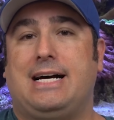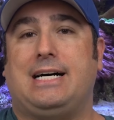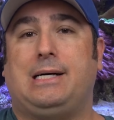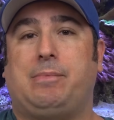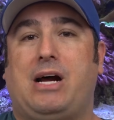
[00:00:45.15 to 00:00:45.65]

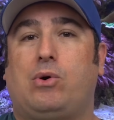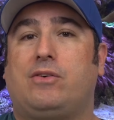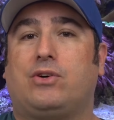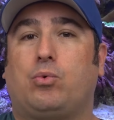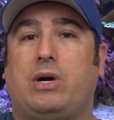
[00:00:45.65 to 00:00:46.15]

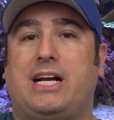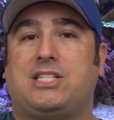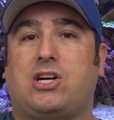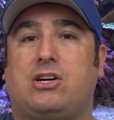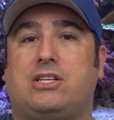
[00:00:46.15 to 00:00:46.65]
However, when I
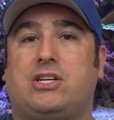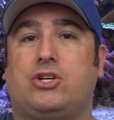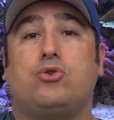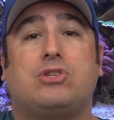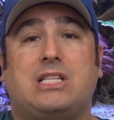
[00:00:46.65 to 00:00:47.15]
started to
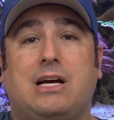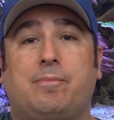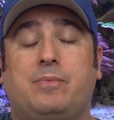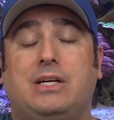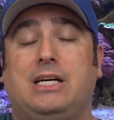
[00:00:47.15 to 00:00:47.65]
use
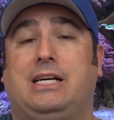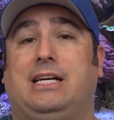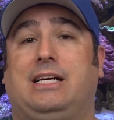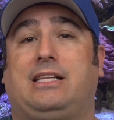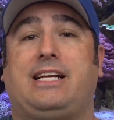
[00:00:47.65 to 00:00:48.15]
them,
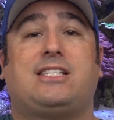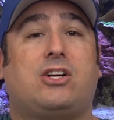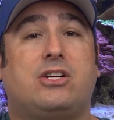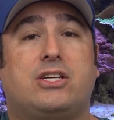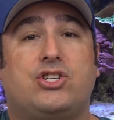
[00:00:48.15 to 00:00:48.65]
things
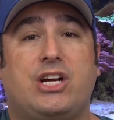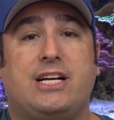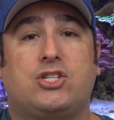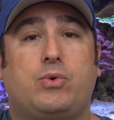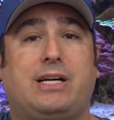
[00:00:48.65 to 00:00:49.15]
started to
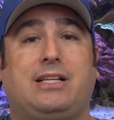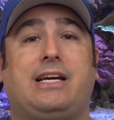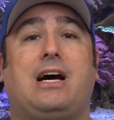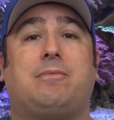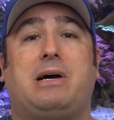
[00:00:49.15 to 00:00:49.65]
change
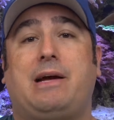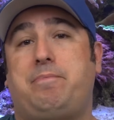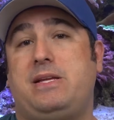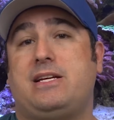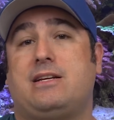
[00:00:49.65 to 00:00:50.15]
quickly, on my
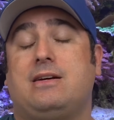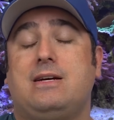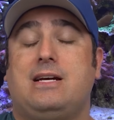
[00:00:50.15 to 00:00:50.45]
opinion.